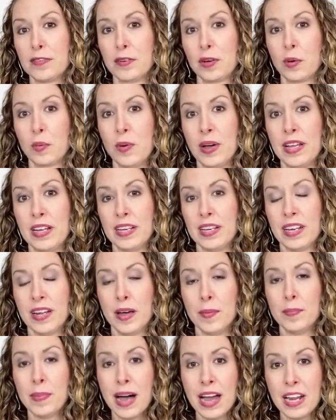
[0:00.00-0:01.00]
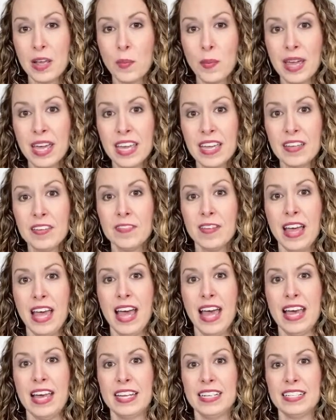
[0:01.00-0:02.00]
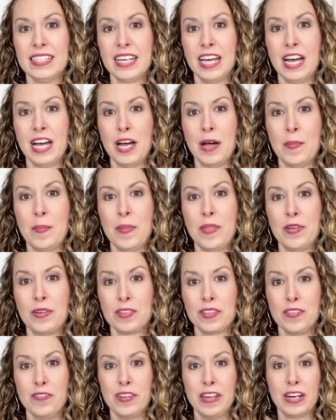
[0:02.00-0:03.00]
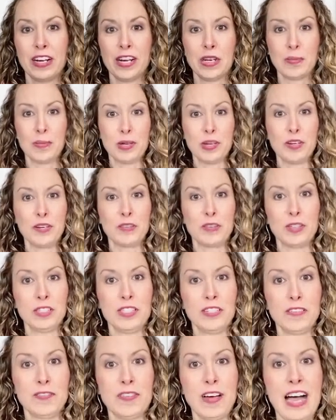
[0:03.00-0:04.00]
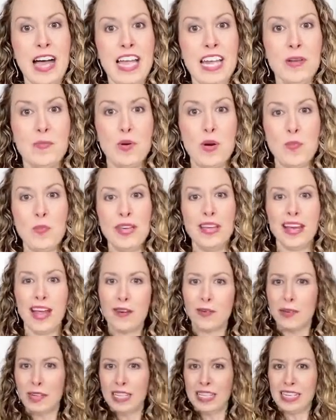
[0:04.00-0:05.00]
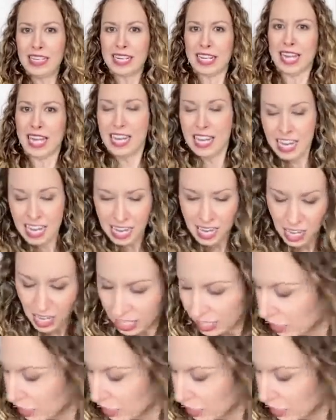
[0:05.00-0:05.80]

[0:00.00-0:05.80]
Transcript: for one body wave, and there's a very beautiful defined moment. I really need to get a